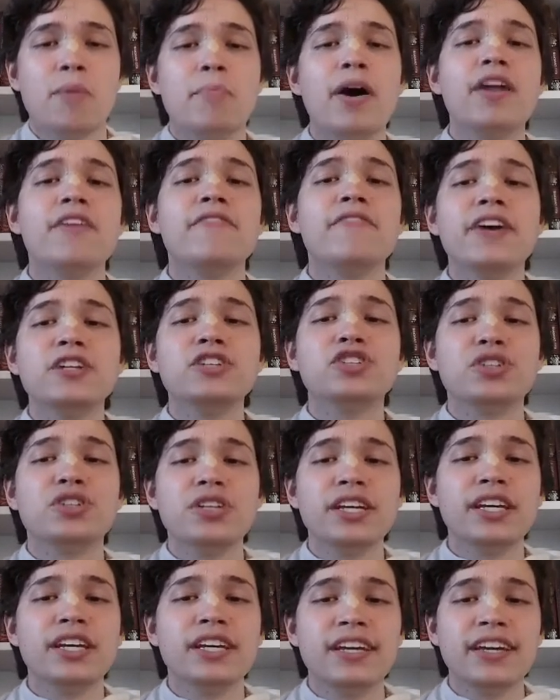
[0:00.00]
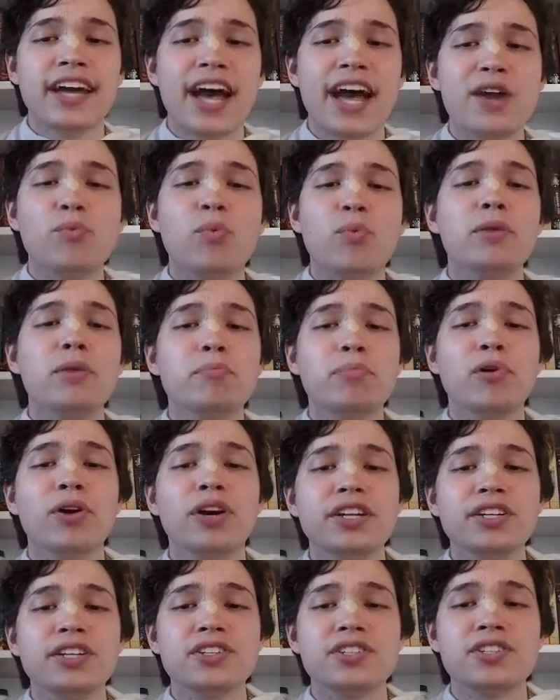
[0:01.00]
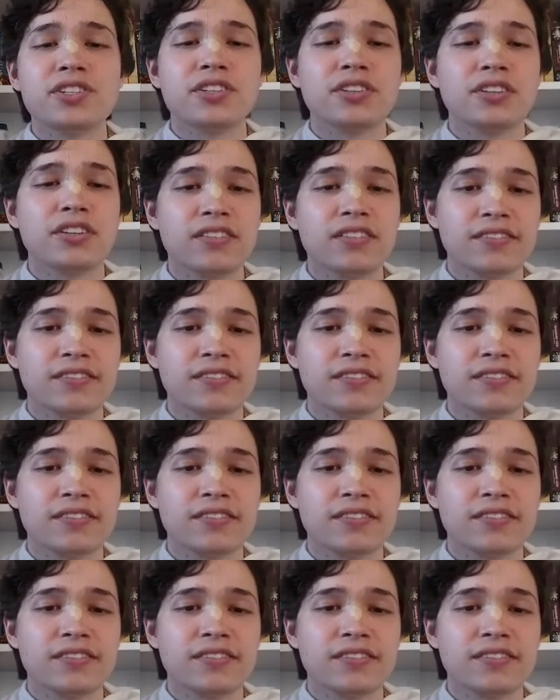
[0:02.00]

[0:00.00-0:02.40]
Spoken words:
But eventually, at one point,